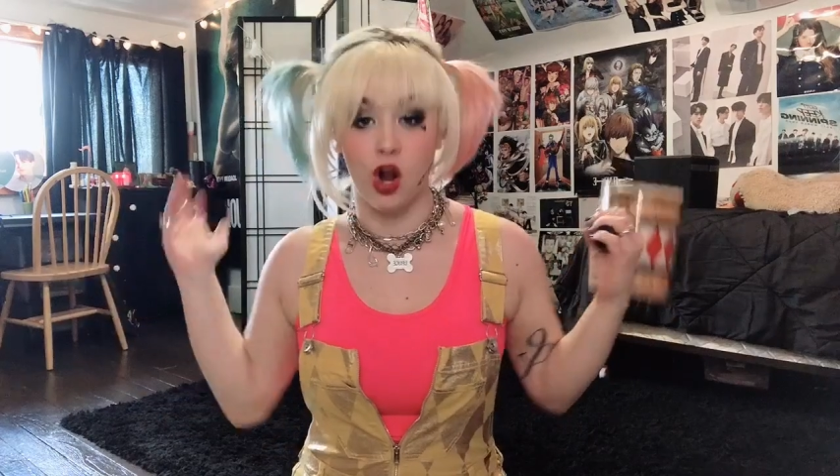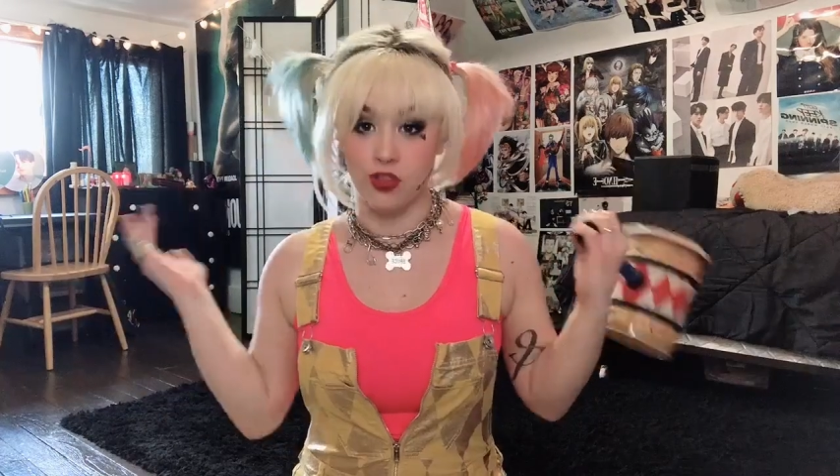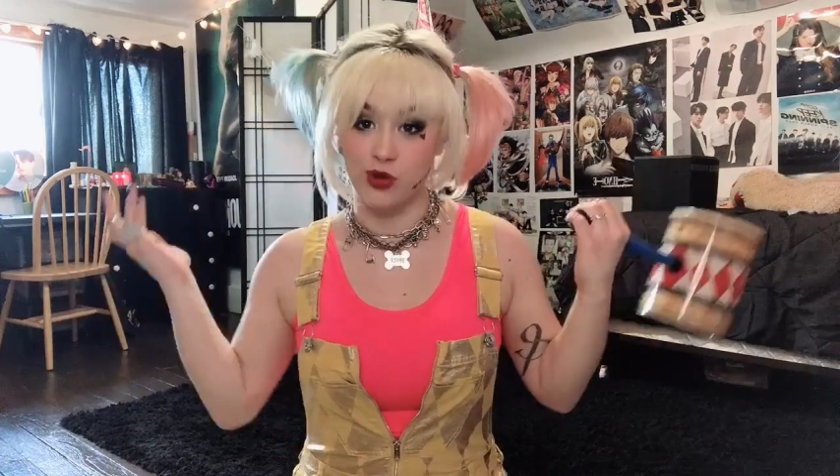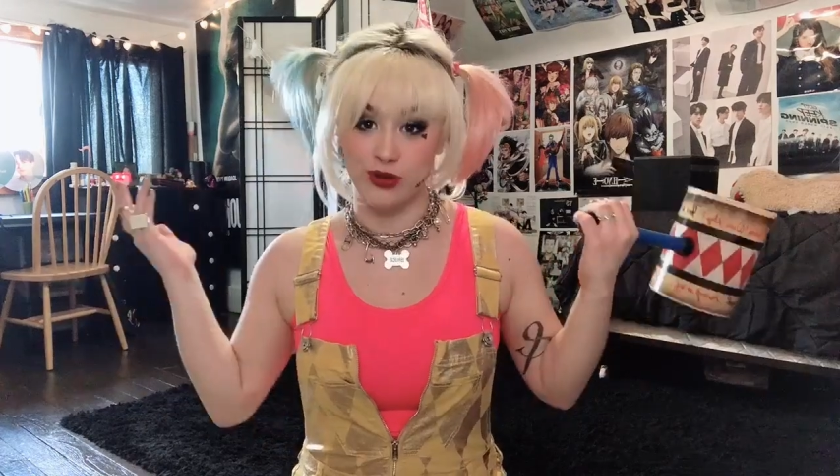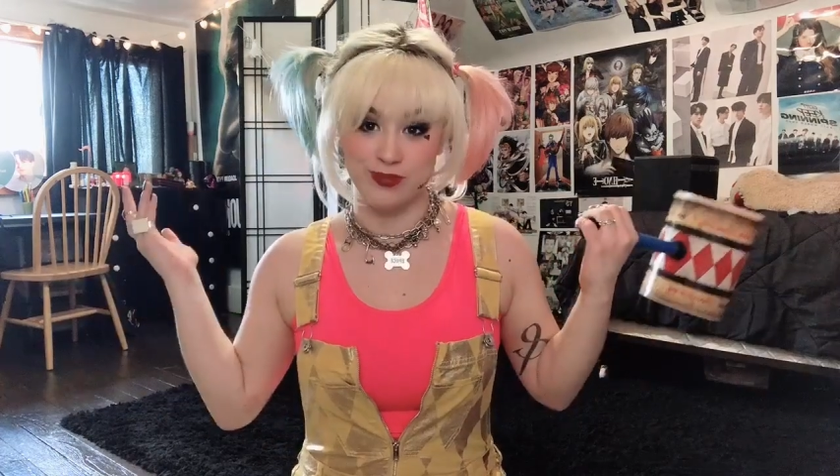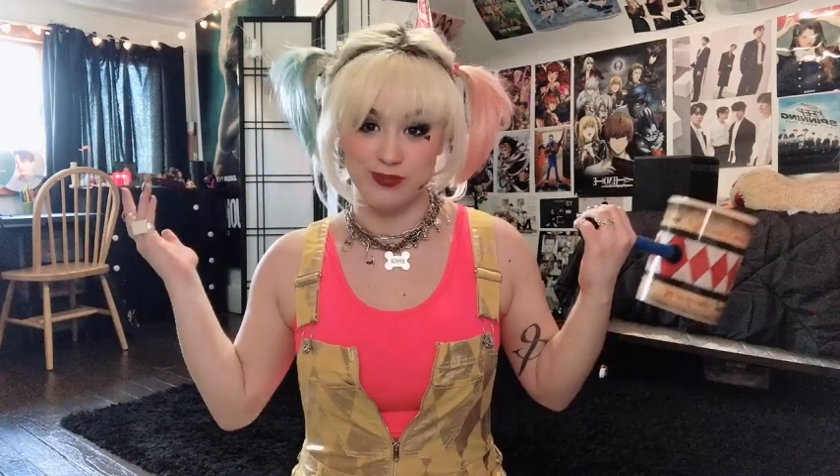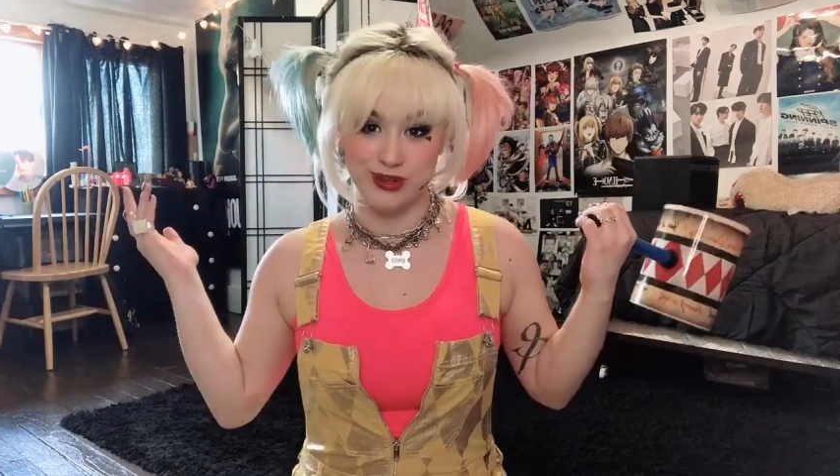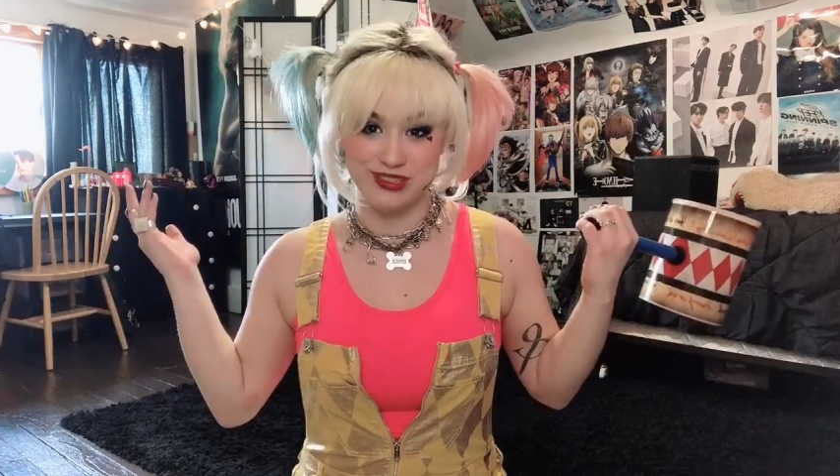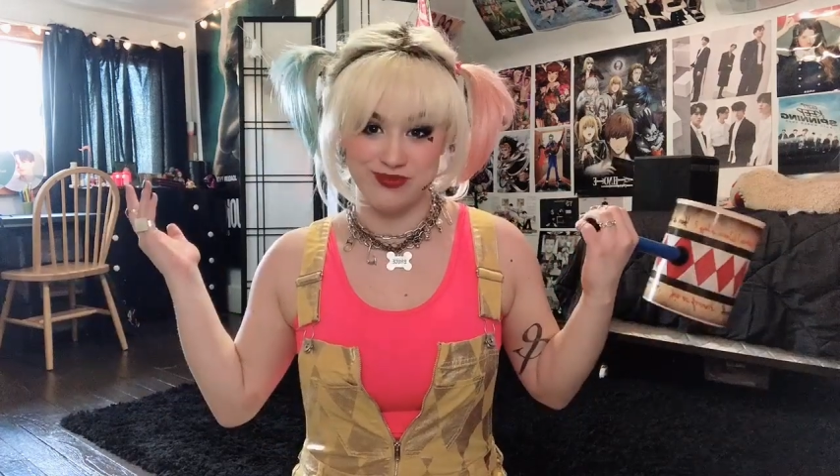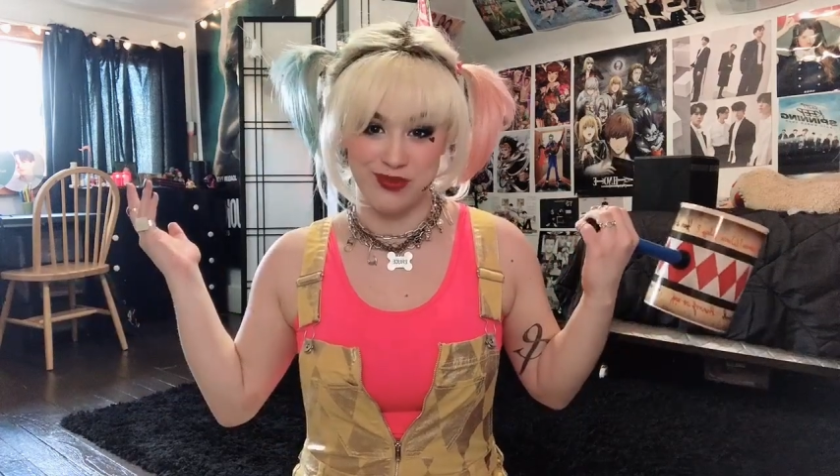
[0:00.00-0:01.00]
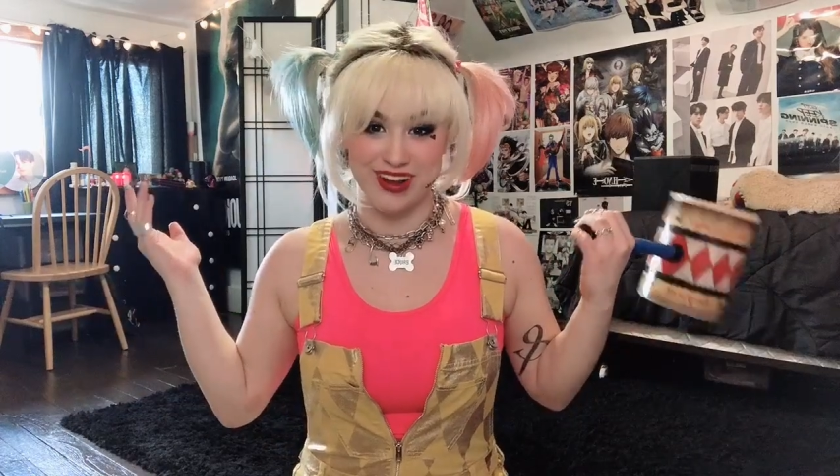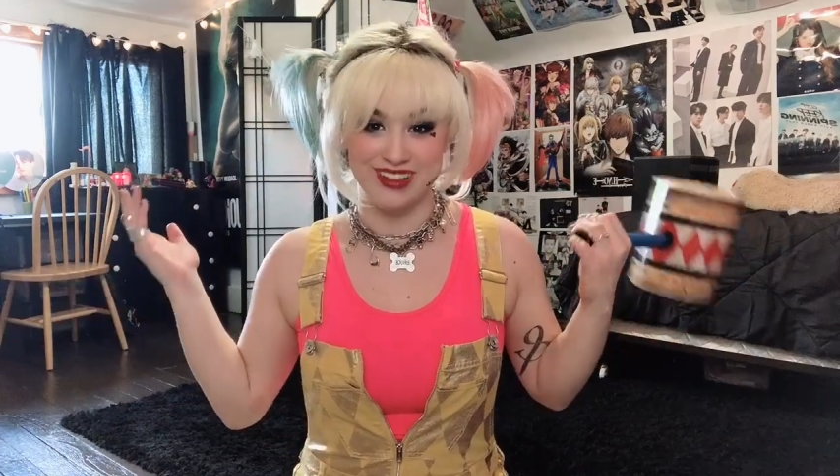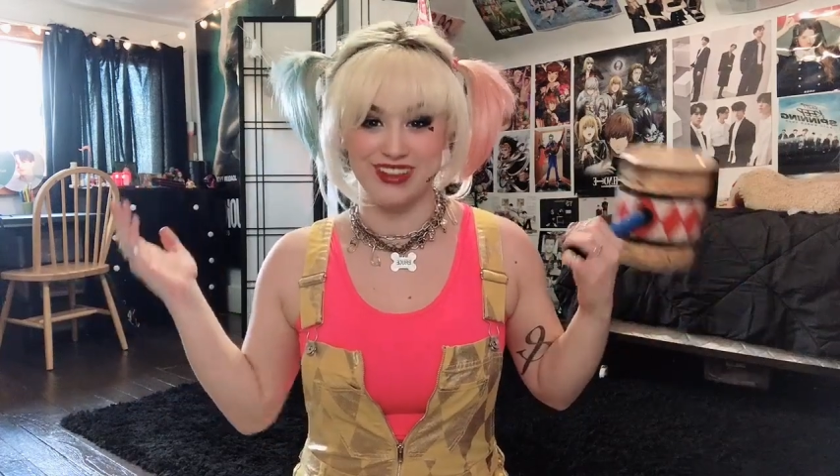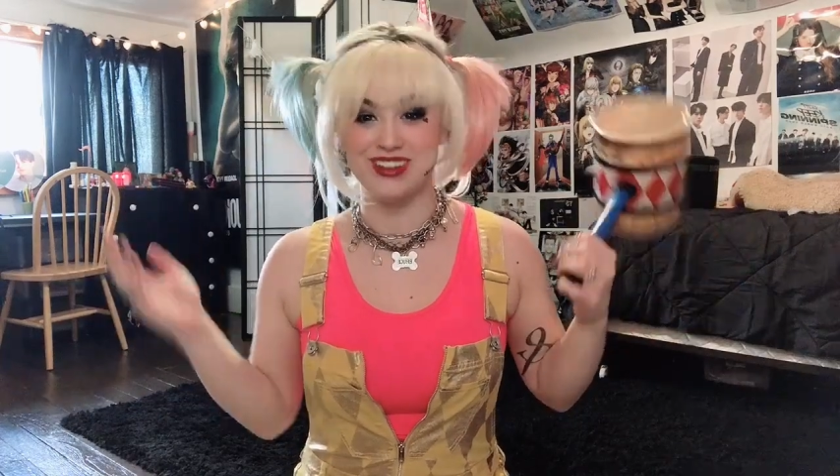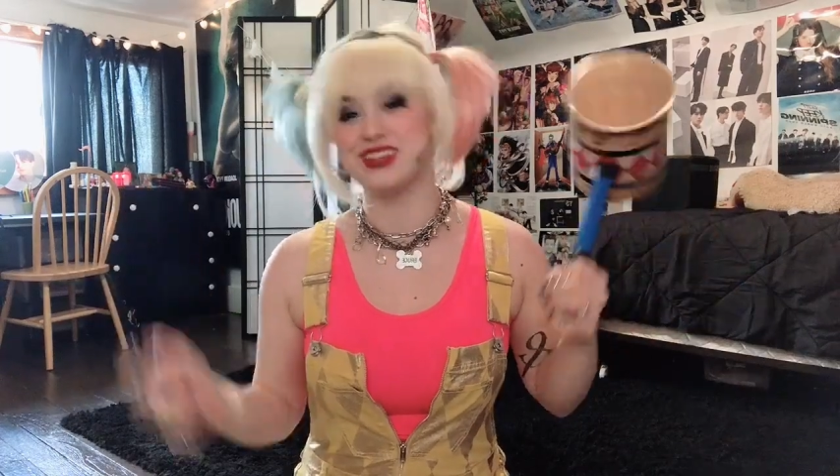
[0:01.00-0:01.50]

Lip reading: Quinn Birds of Prey look.